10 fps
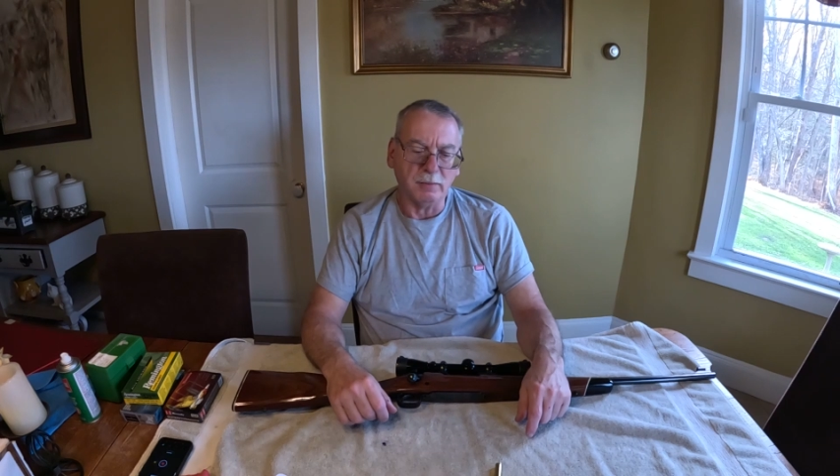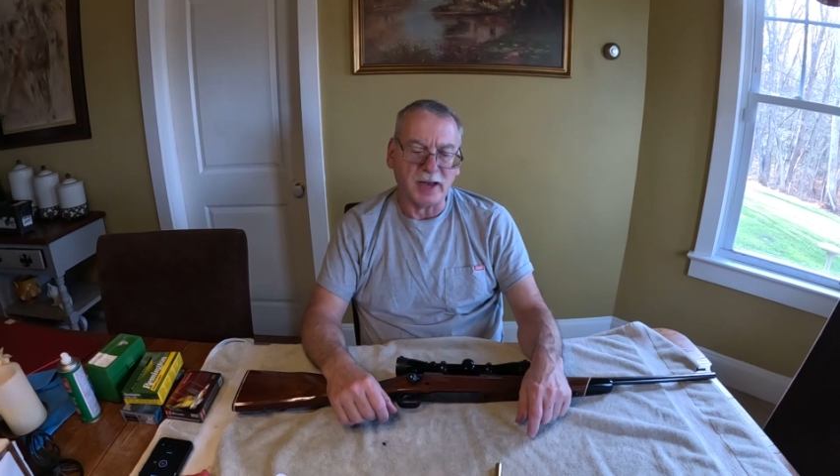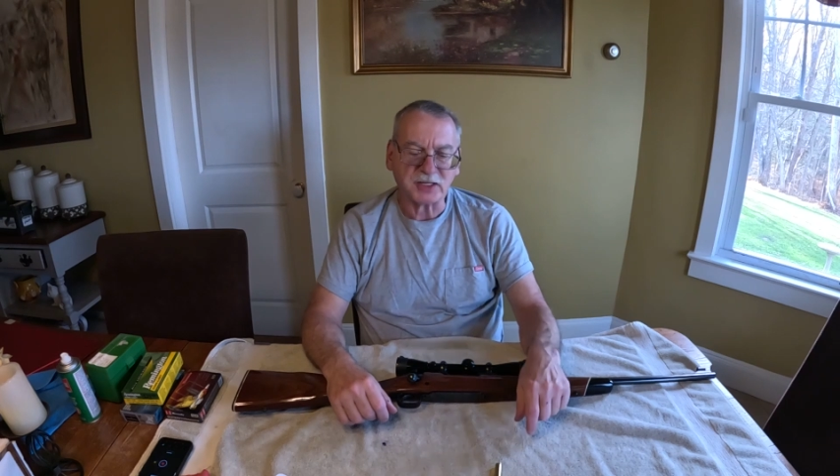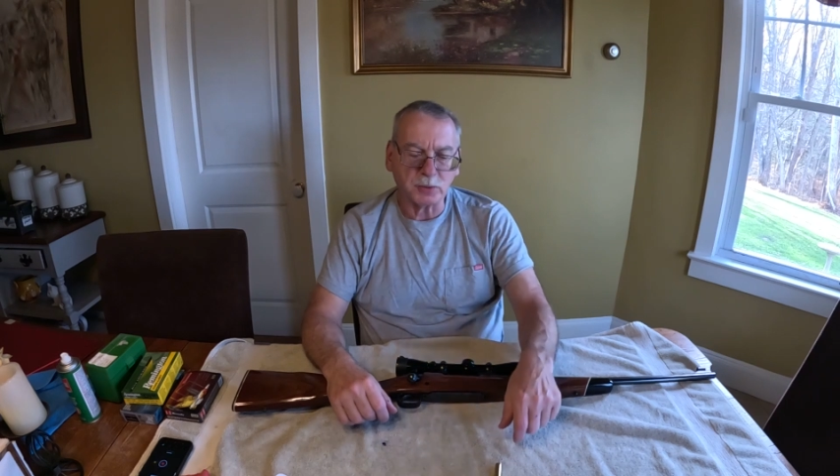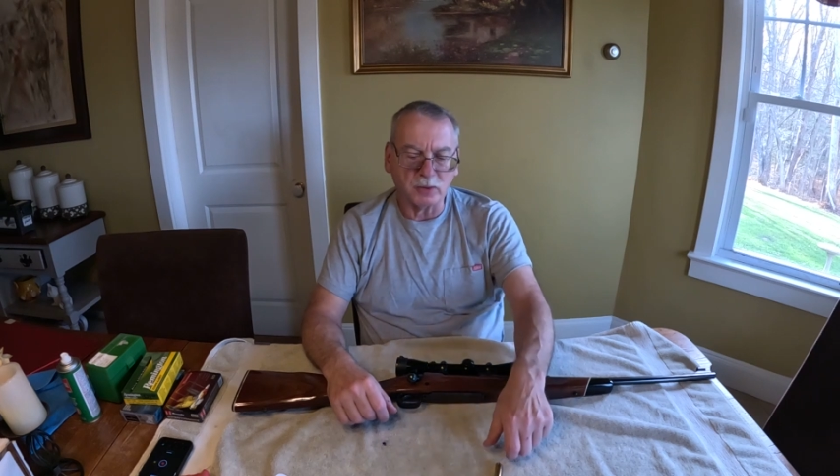
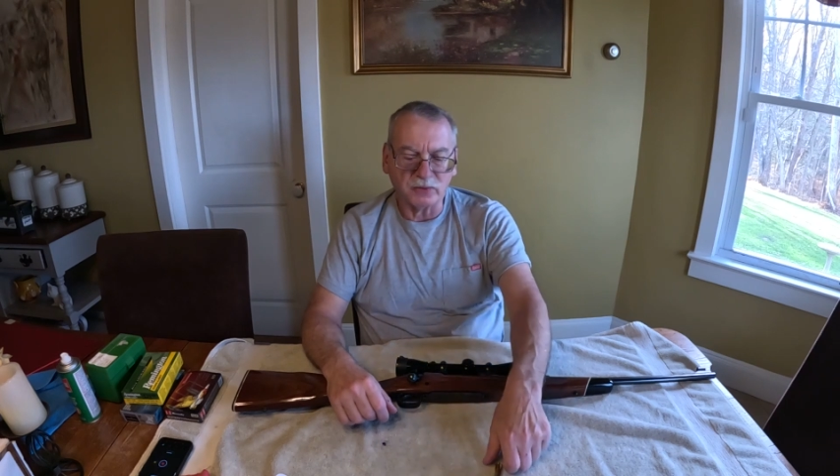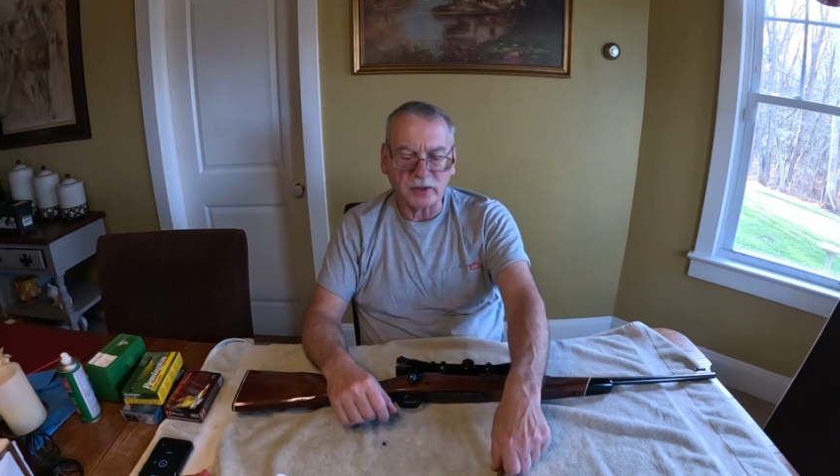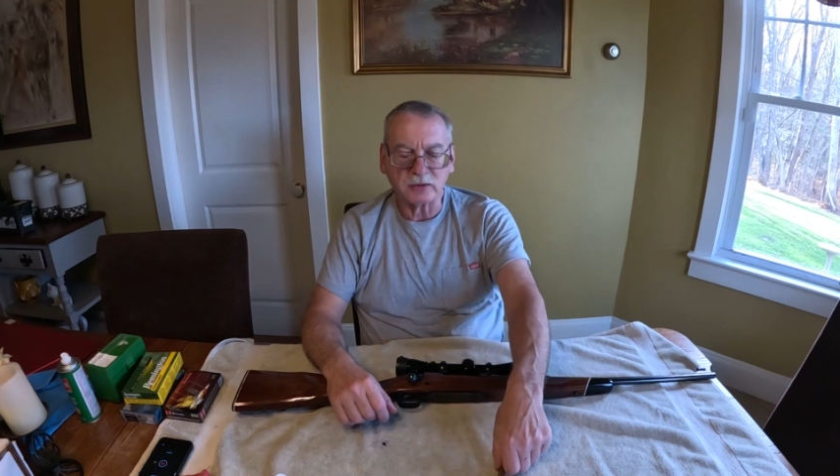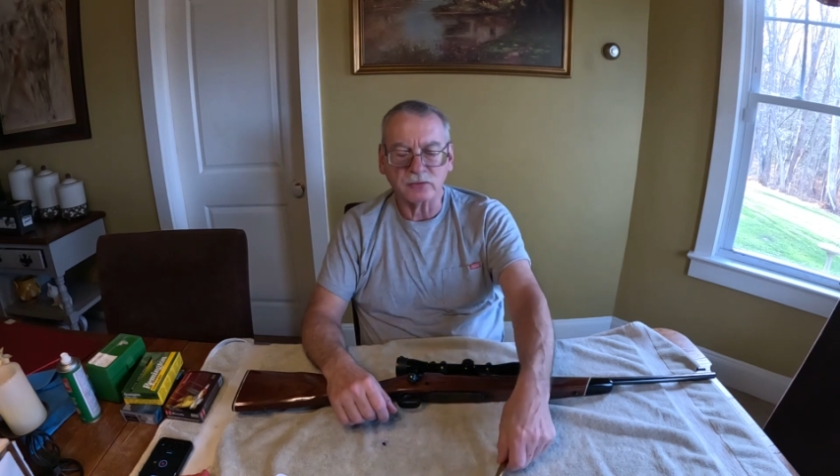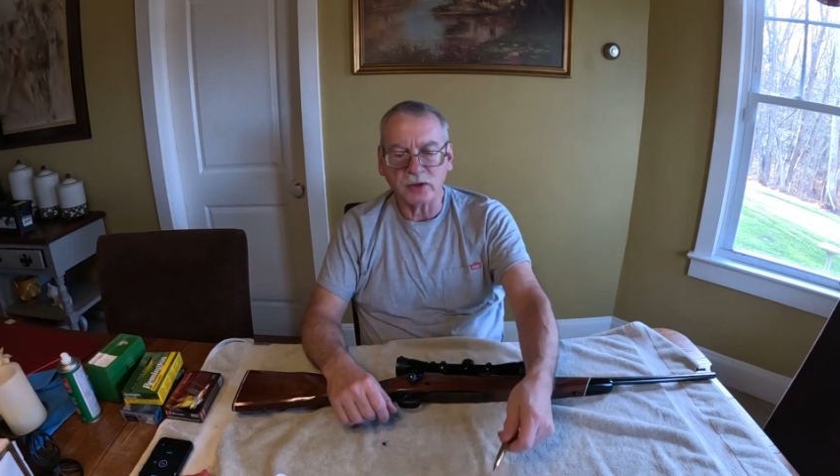maximum
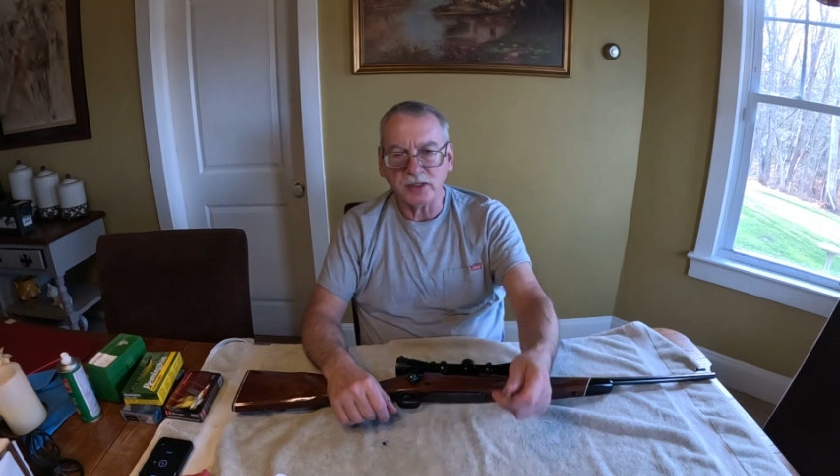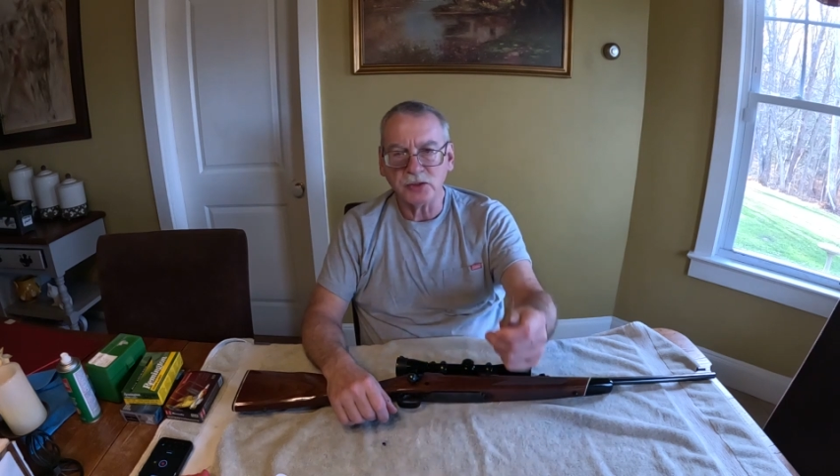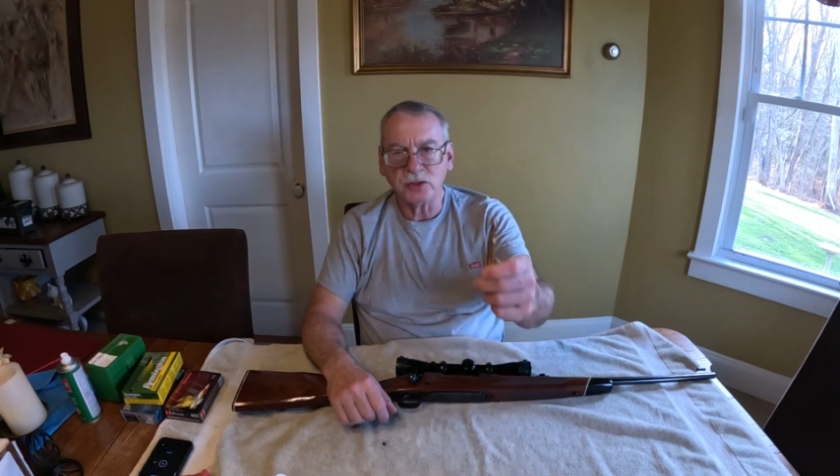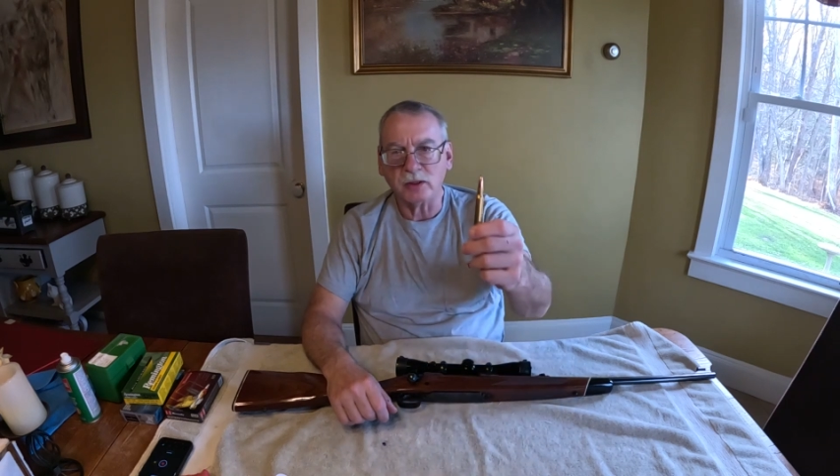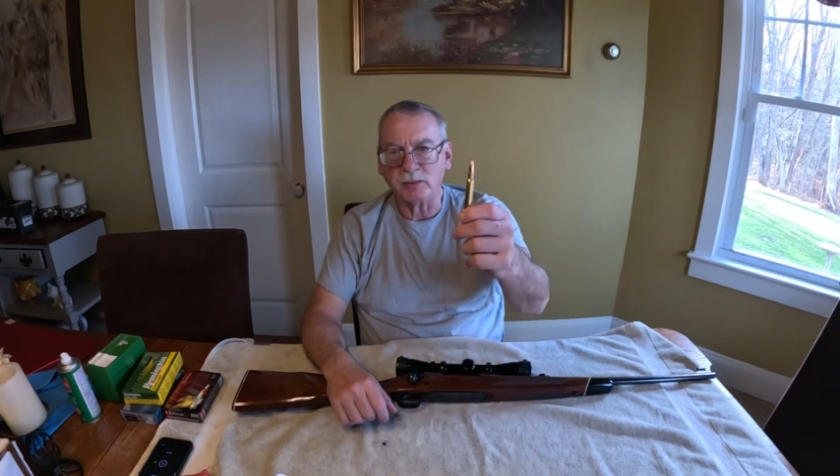effective
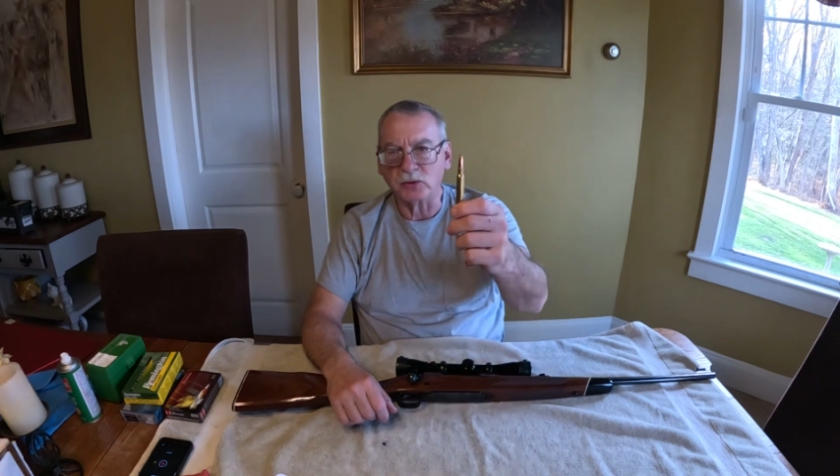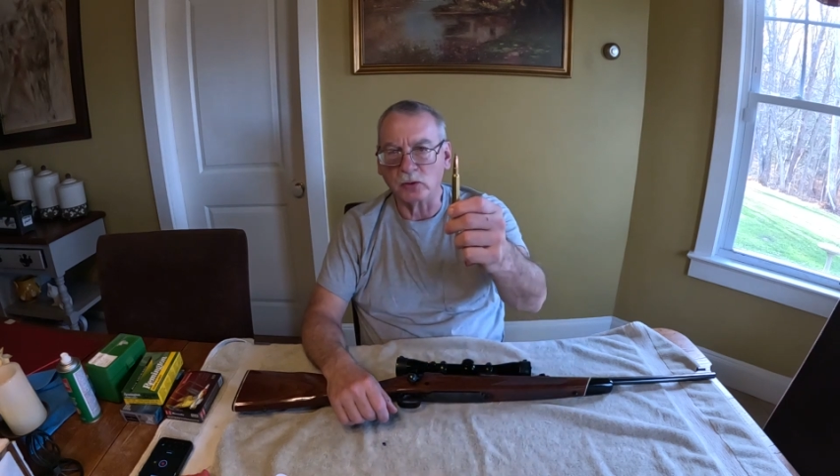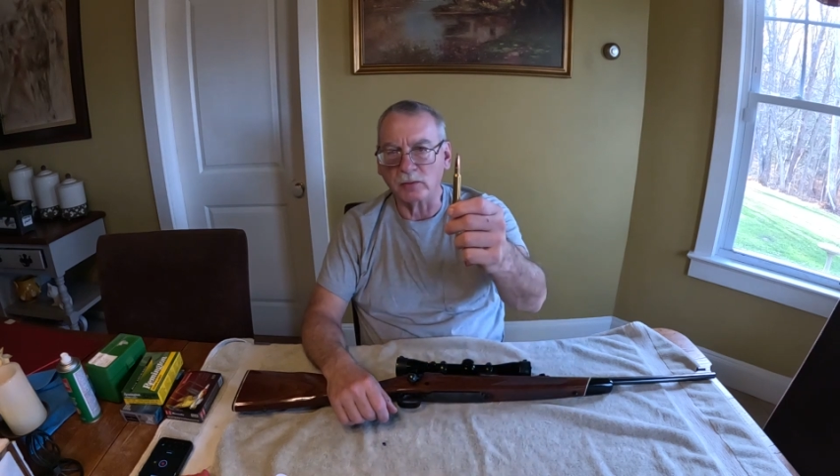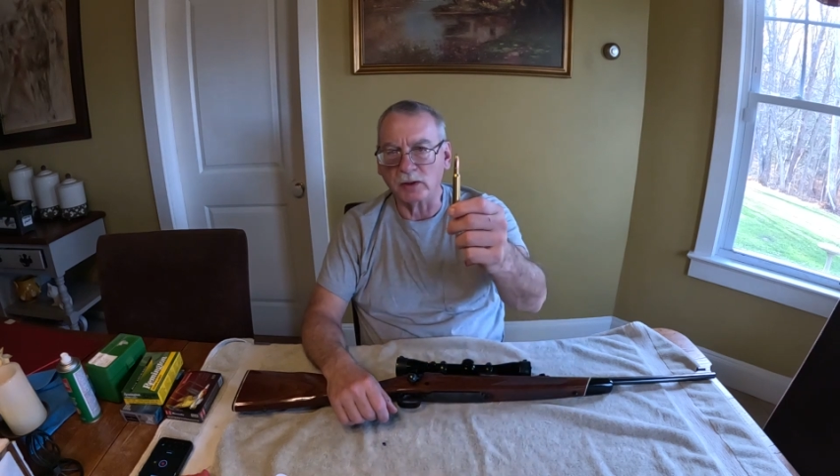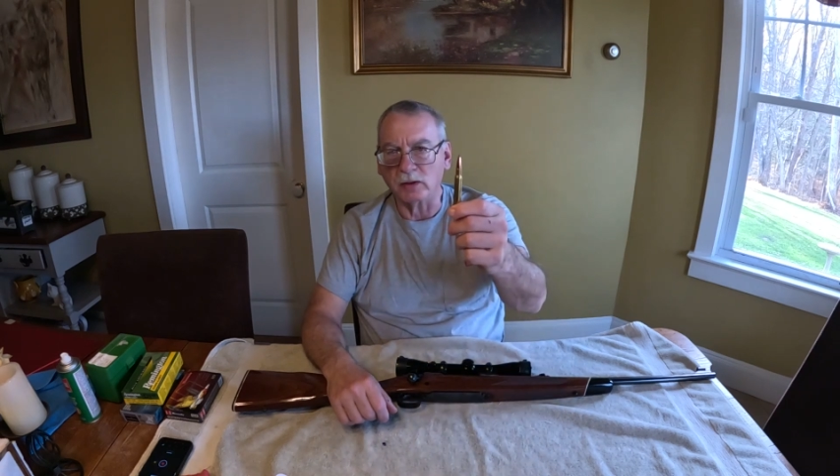range, I'm not
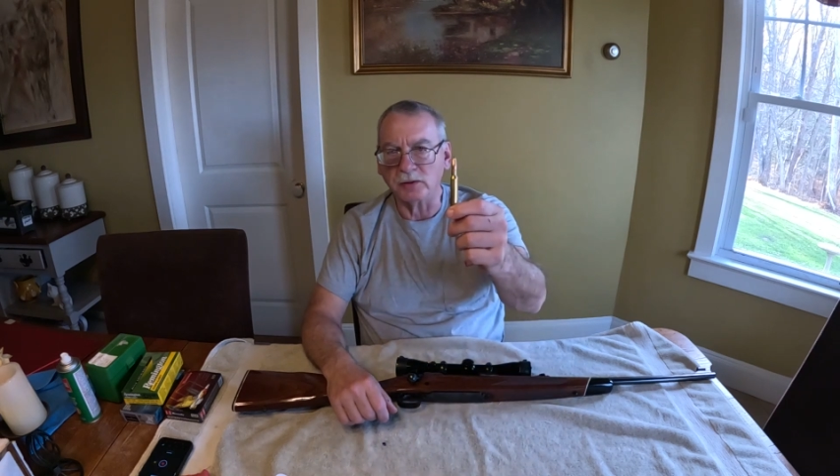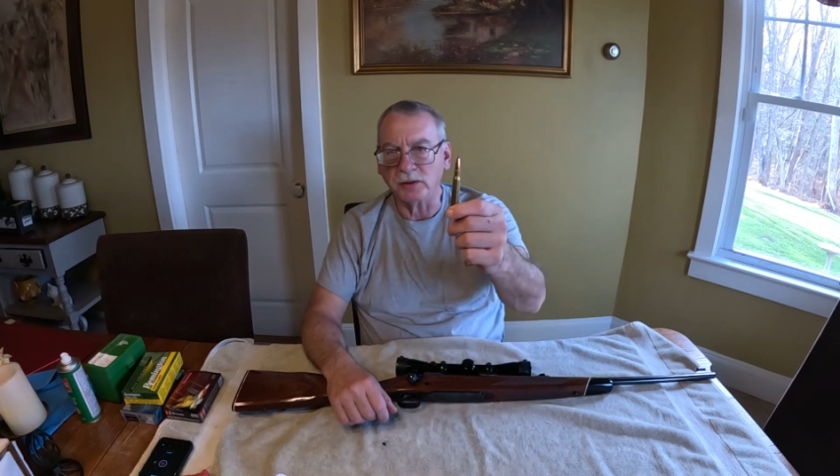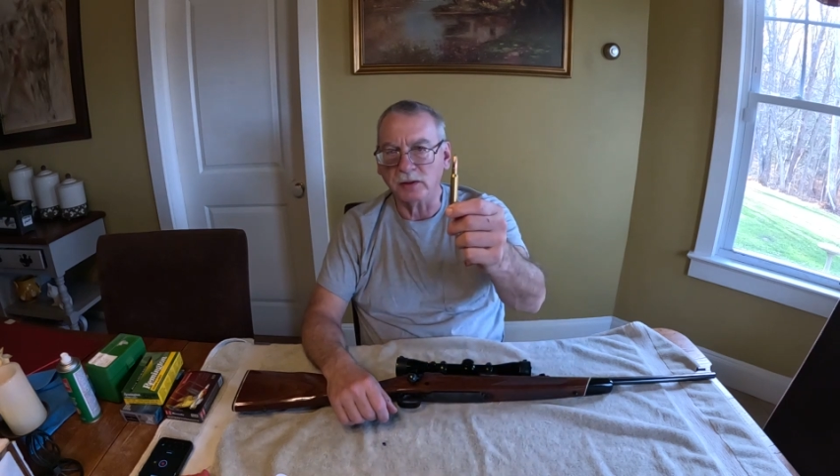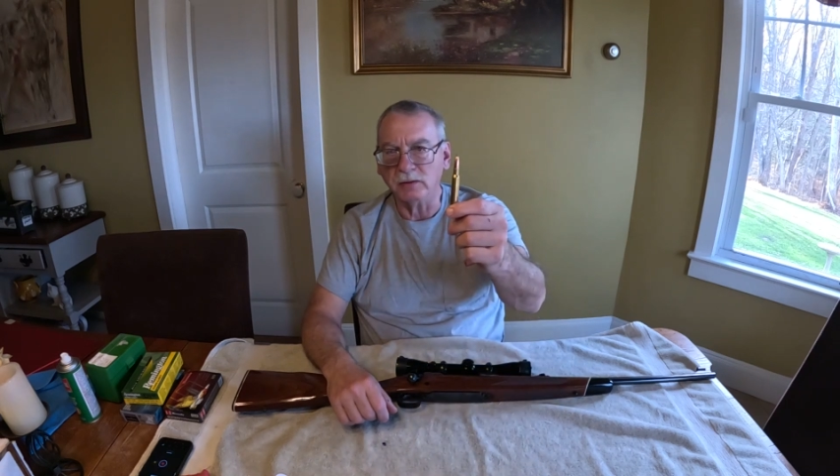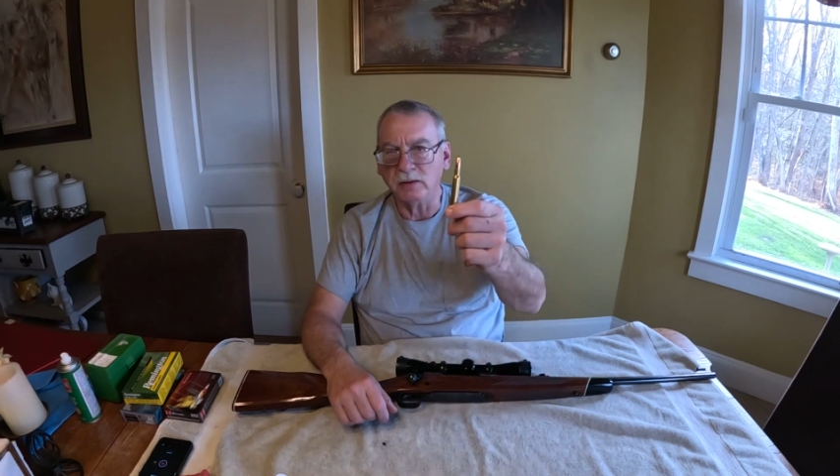talking about
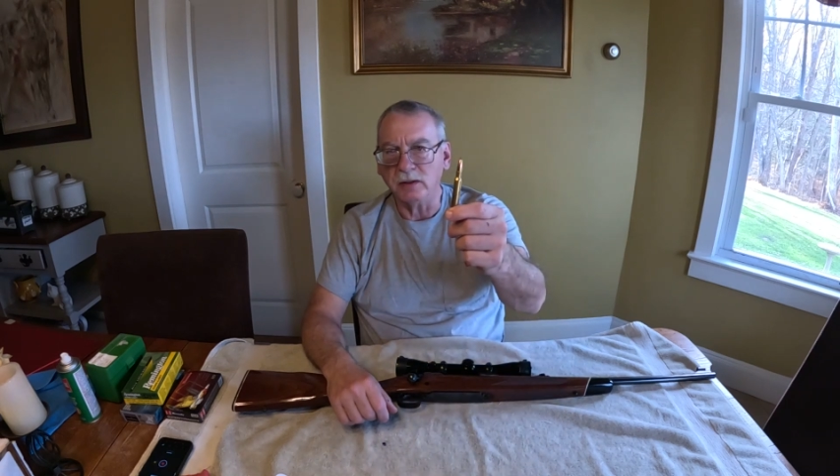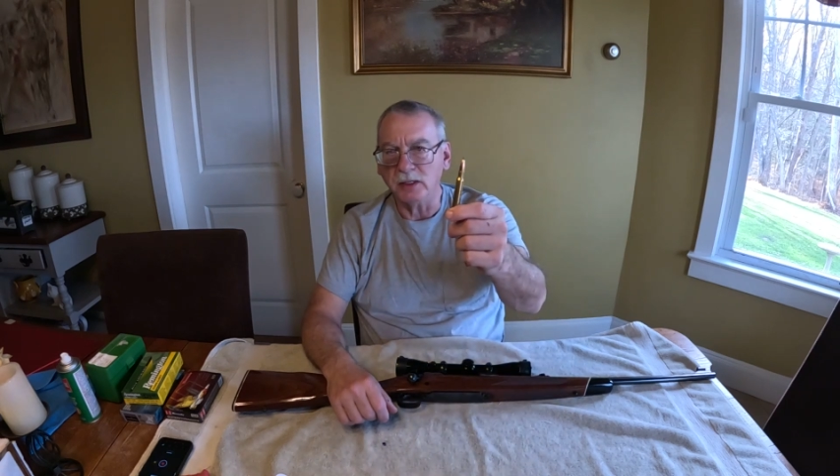hunting,